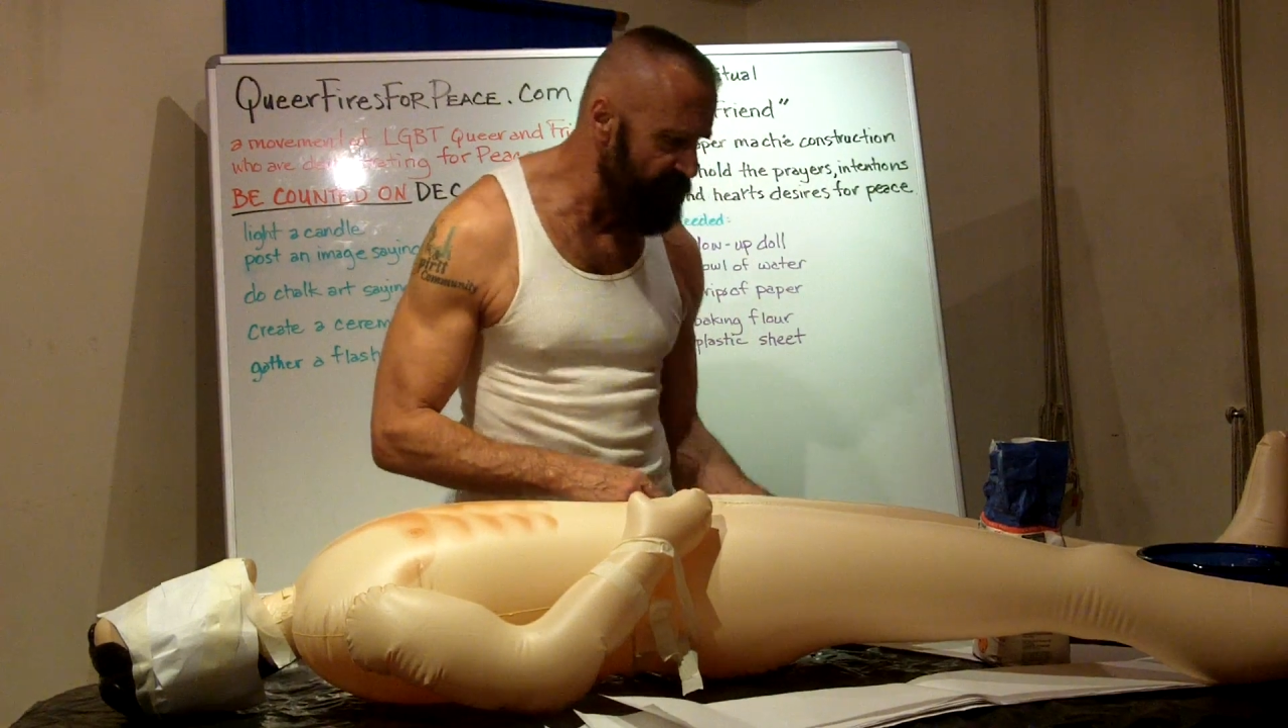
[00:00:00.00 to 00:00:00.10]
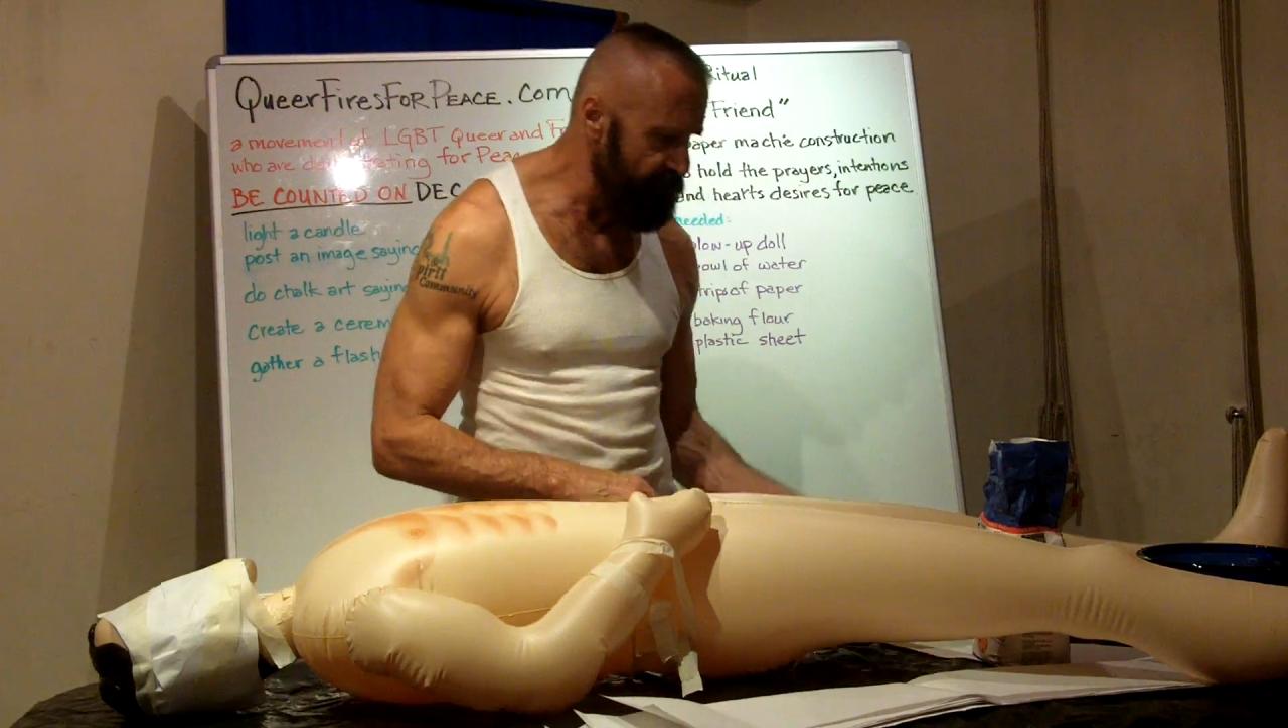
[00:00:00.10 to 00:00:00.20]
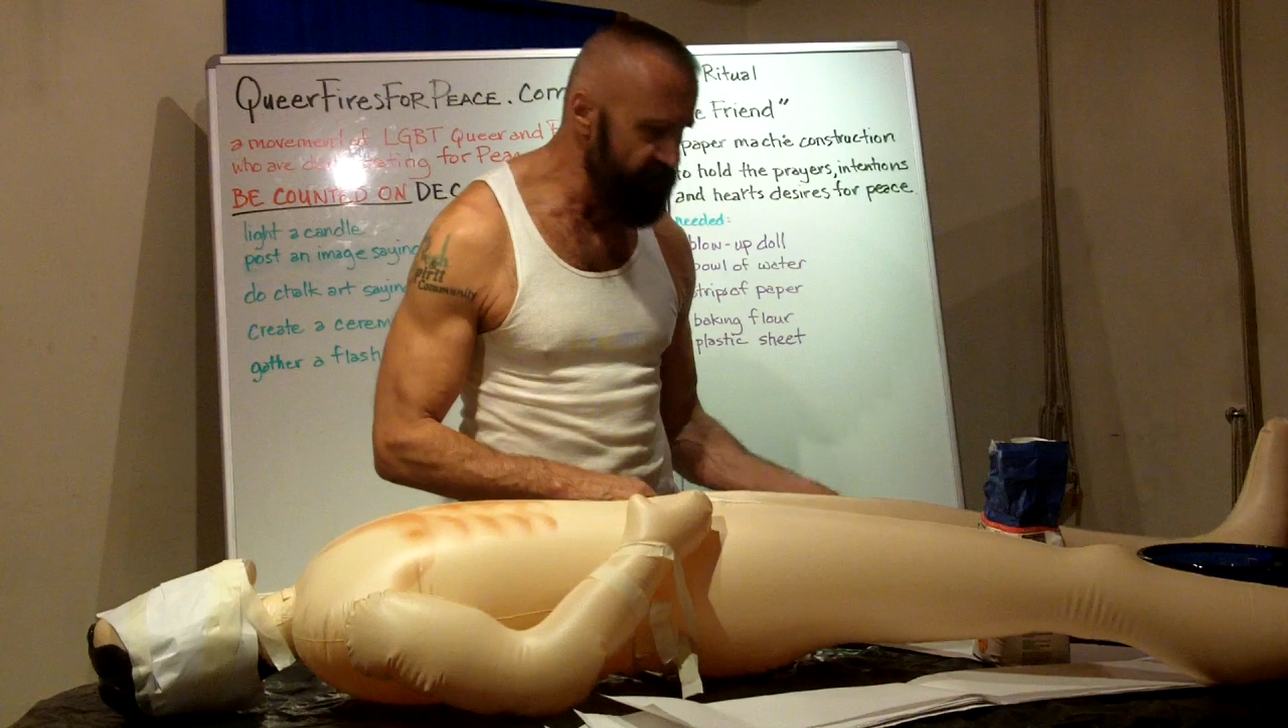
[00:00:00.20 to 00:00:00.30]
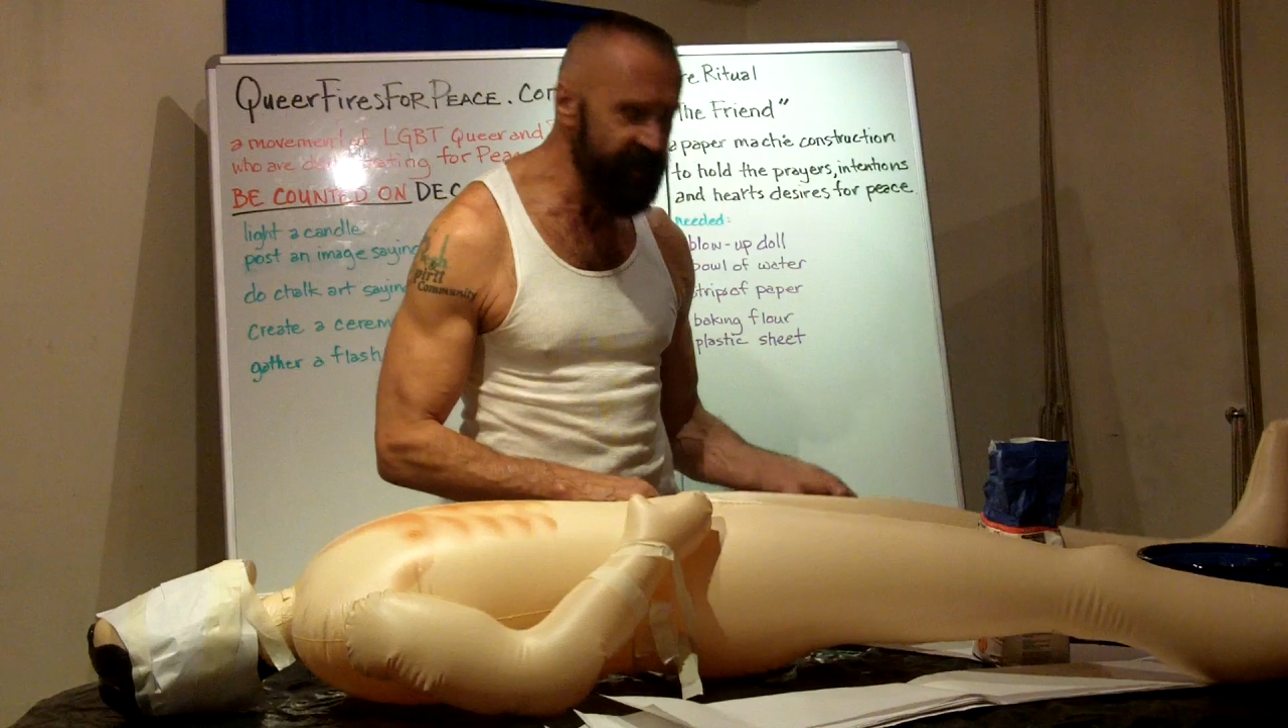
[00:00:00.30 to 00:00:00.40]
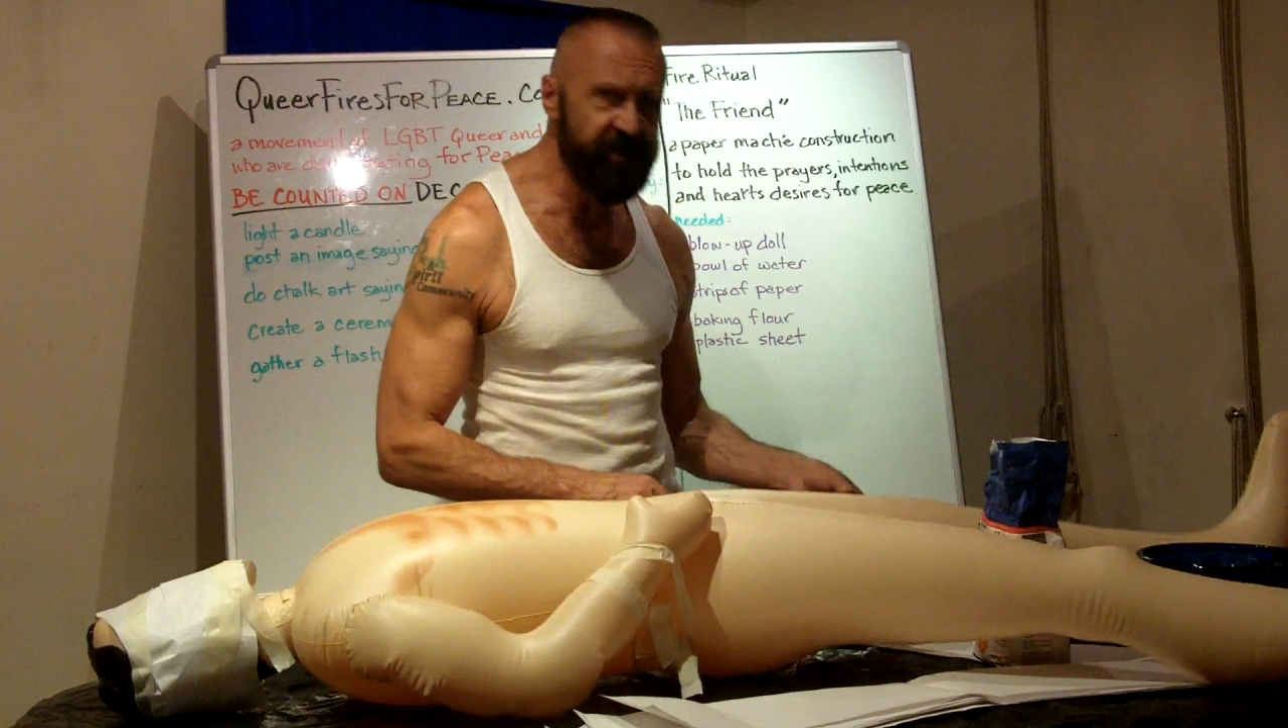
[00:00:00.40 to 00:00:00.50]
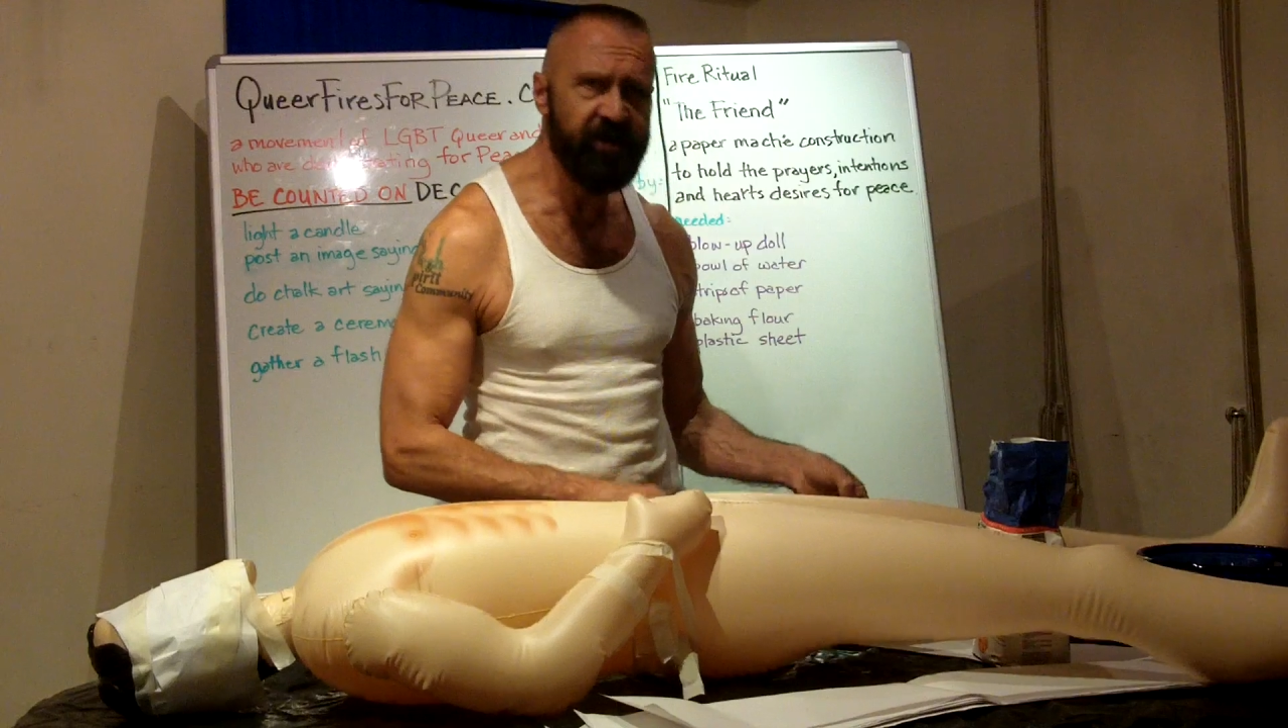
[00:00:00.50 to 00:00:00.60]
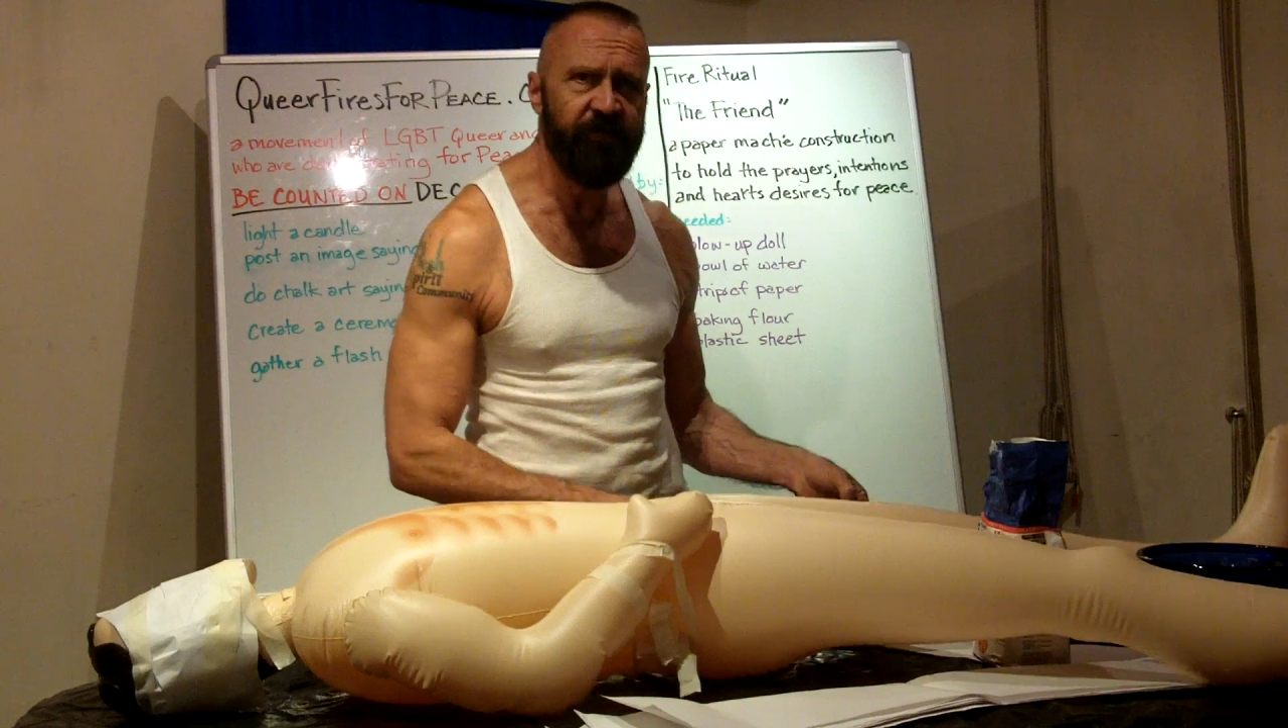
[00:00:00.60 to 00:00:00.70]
have a piece